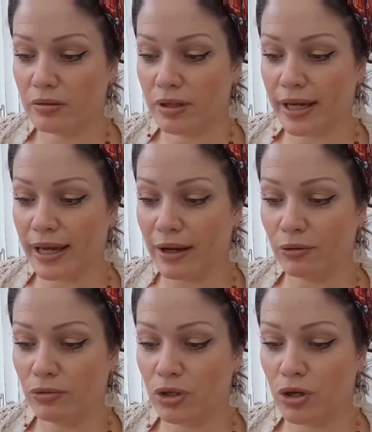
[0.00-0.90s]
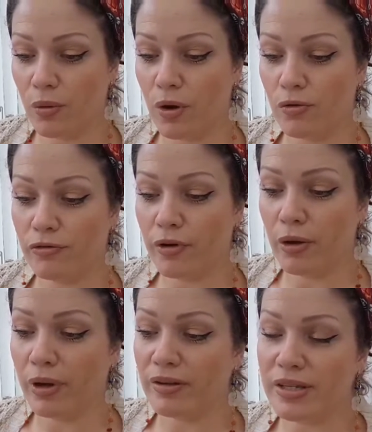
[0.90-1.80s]
account, you go over
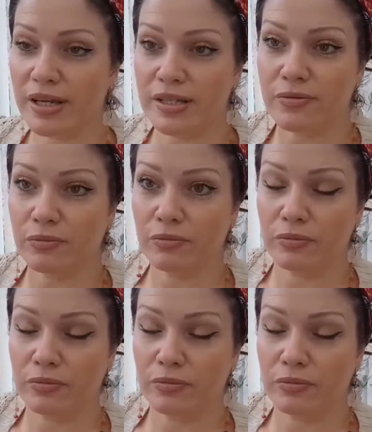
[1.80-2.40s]
where it says